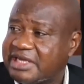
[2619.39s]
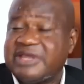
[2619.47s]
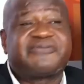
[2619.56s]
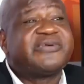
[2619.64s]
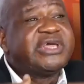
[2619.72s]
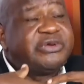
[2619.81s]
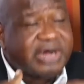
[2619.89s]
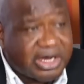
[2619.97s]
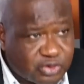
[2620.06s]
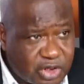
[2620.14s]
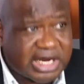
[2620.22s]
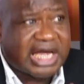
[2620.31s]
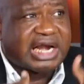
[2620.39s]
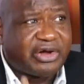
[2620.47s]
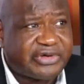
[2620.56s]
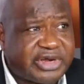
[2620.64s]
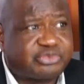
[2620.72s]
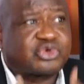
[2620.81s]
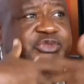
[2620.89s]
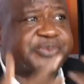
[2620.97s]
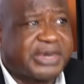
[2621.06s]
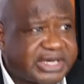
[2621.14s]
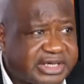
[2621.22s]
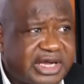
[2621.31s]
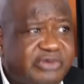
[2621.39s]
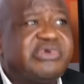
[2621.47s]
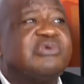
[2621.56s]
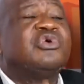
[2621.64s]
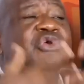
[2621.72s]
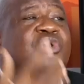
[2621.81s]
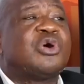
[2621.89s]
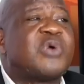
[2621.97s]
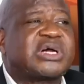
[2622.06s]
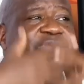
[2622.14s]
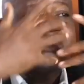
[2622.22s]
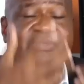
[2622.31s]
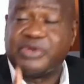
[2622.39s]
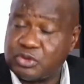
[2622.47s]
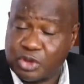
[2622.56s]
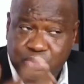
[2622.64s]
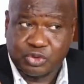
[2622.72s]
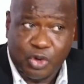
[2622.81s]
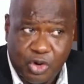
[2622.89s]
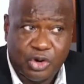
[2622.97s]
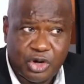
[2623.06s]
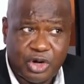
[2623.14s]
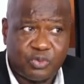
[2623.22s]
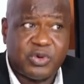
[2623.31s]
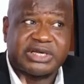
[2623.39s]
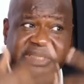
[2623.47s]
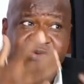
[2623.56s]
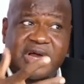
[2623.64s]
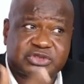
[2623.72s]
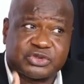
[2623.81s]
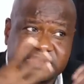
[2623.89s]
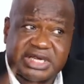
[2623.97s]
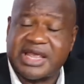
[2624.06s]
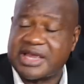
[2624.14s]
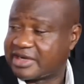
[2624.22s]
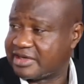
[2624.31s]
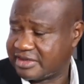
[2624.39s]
If we don't allow him to speak, we will not know what he wants to say.